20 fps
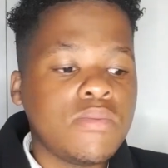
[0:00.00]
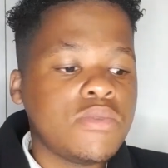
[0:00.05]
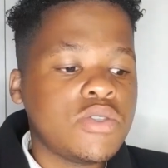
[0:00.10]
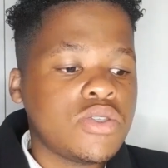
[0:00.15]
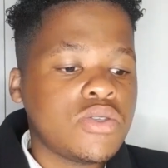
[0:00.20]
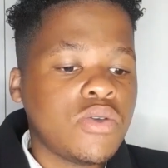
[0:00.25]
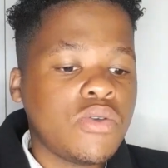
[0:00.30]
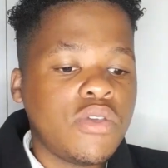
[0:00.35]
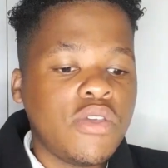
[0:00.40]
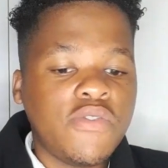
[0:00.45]

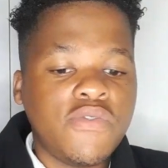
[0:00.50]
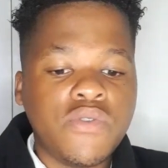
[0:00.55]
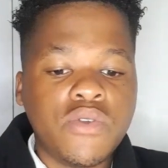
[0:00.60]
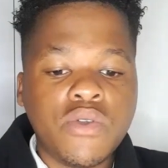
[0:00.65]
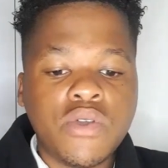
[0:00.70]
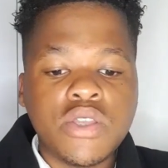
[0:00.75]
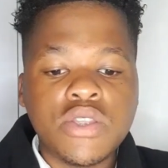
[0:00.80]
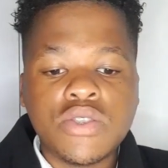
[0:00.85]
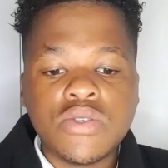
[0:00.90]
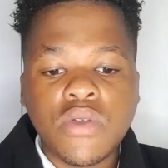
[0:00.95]
So if you're
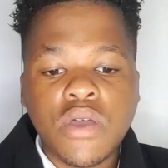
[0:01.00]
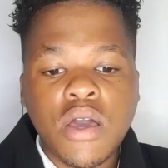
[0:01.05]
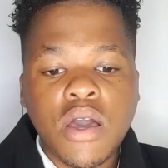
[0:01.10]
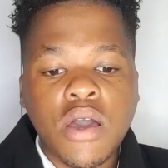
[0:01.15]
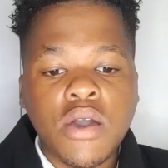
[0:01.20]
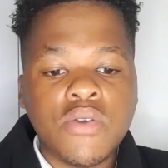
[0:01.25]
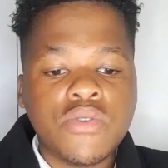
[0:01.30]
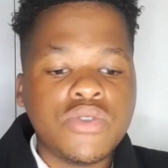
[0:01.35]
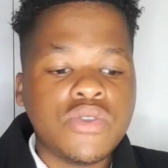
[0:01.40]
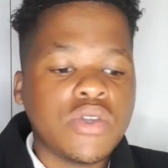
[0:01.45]
into
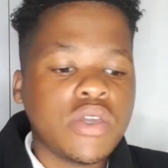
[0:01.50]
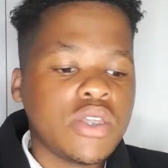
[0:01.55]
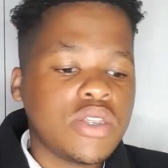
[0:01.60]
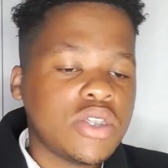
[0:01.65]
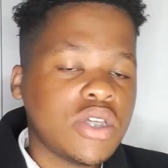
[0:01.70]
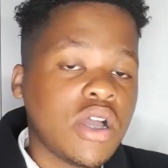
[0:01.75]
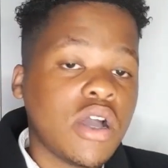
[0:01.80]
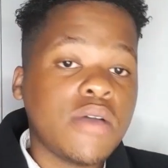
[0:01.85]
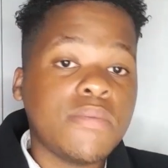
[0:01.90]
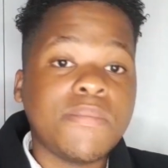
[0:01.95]
health, you can
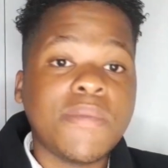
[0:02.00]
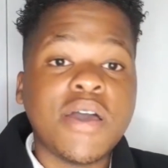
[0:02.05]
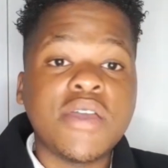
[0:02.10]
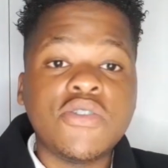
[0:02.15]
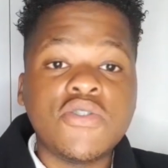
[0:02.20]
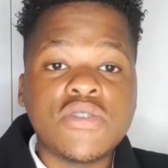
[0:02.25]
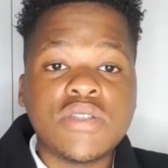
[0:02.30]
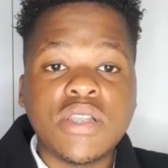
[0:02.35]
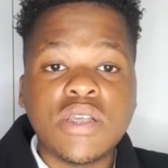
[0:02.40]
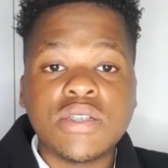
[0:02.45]
check out my
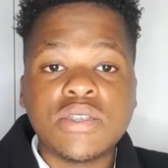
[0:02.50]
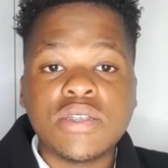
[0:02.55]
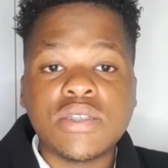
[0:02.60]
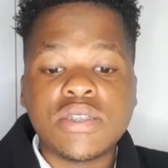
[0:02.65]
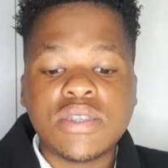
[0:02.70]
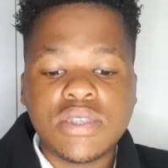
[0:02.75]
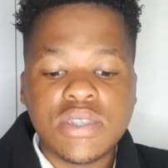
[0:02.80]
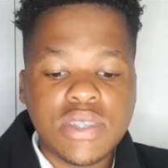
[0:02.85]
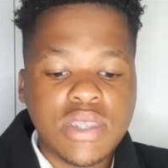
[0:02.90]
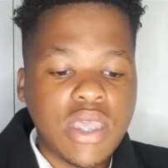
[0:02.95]
newsletters,
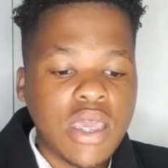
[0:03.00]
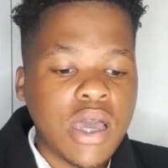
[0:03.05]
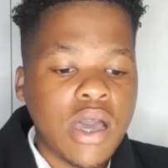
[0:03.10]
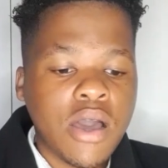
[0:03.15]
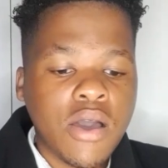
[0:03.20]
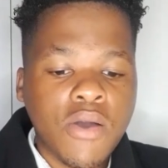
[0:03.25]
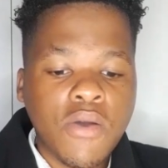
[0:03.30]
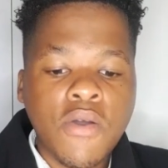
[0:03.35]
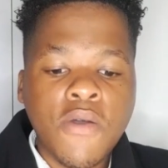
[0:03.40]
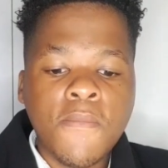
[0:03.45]
see
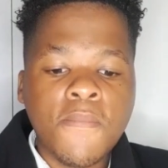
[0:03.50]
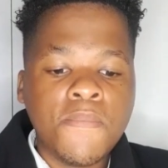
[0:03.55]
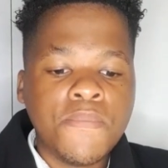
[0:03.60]
how